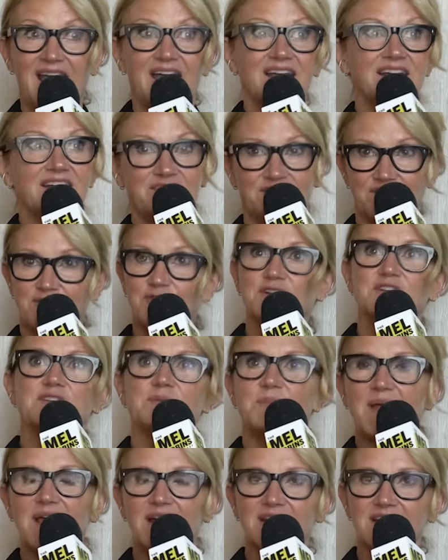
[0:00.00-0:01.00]
And I started
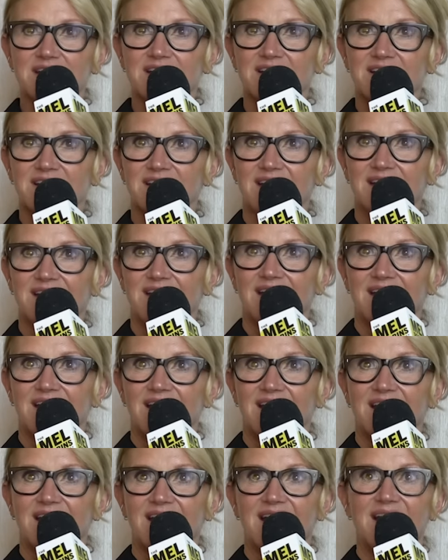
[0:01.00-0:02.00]
to panic.
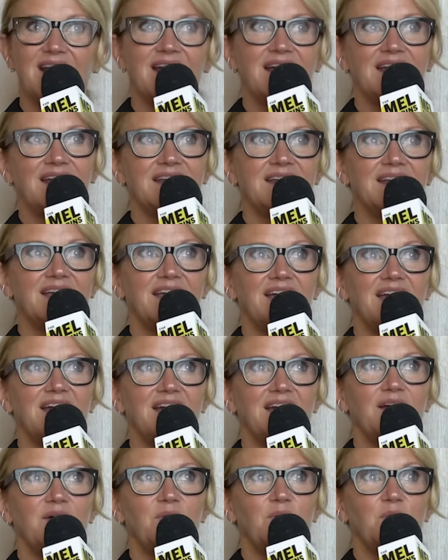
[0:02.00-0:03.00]
And
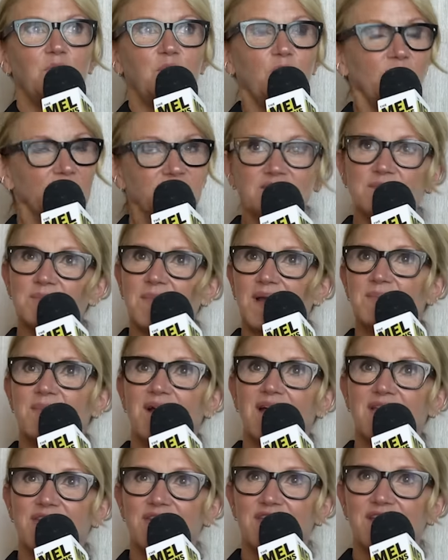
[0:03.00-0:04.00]
what did my
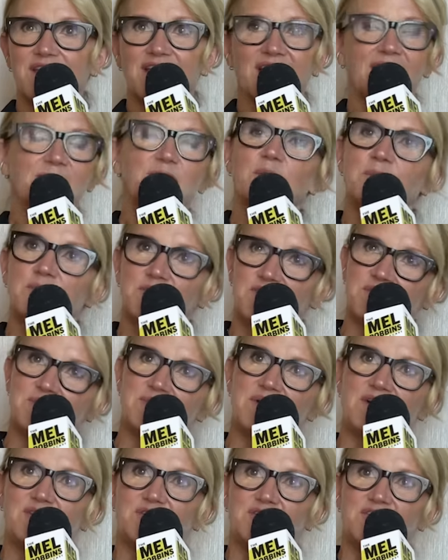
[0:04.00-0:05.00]
mind think? I'm almost
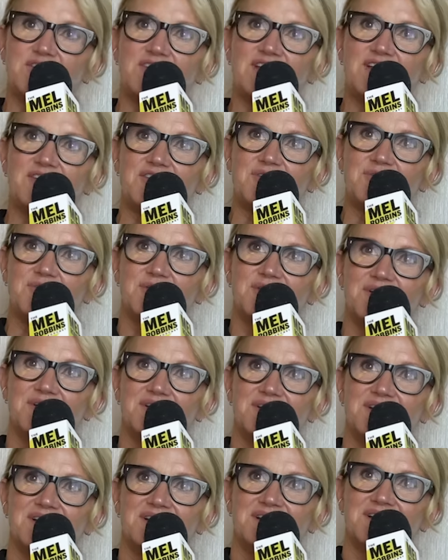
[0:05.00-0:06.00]
embarrassed to tell you.
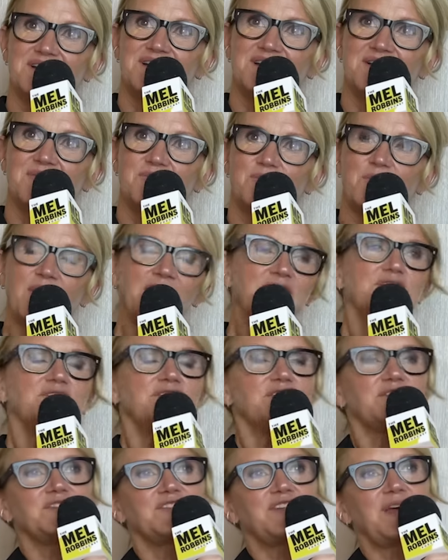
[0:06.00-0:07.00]
Why don't
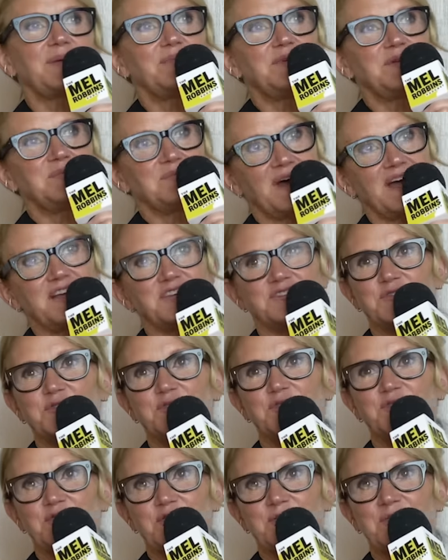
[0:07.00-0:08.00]
you just step in my
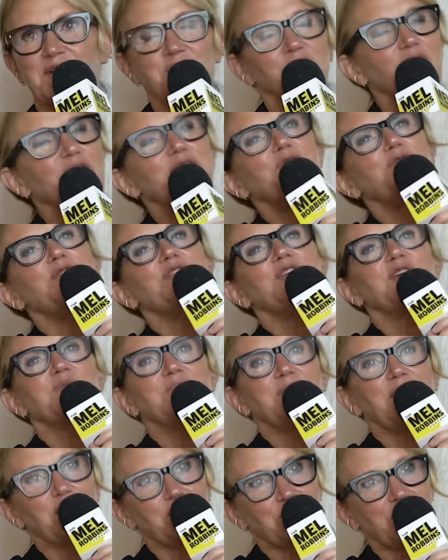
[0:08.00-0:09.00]
shoes for a minute? What do you
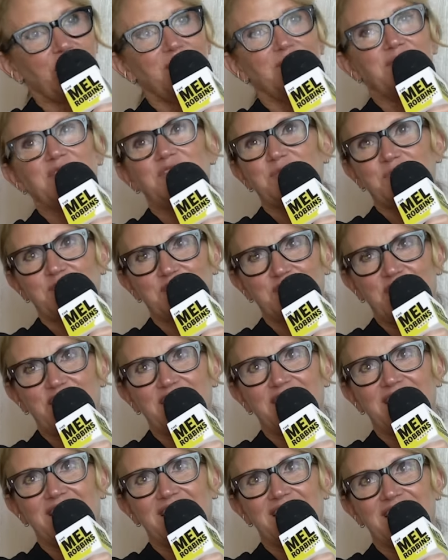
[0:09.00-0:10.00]
think Mel Robbins was
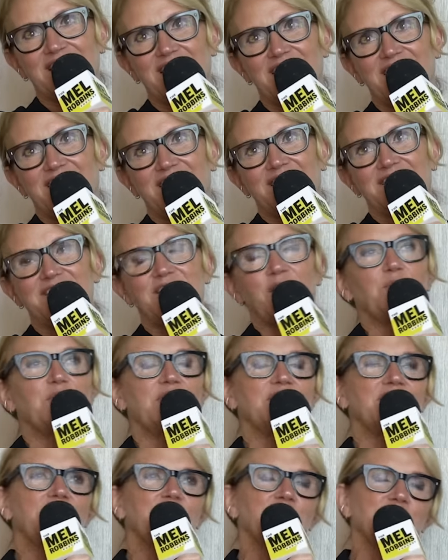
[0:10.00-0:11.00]
thinking,
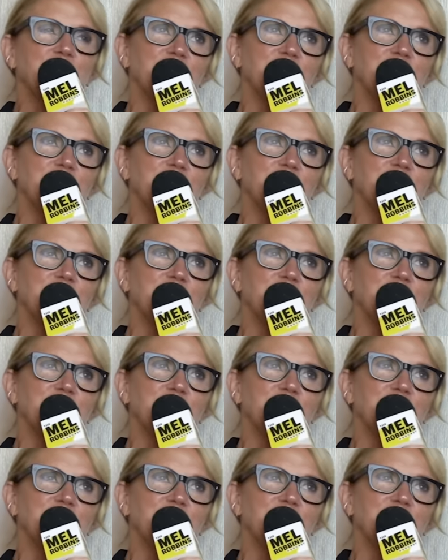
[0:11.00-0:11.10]
knowing that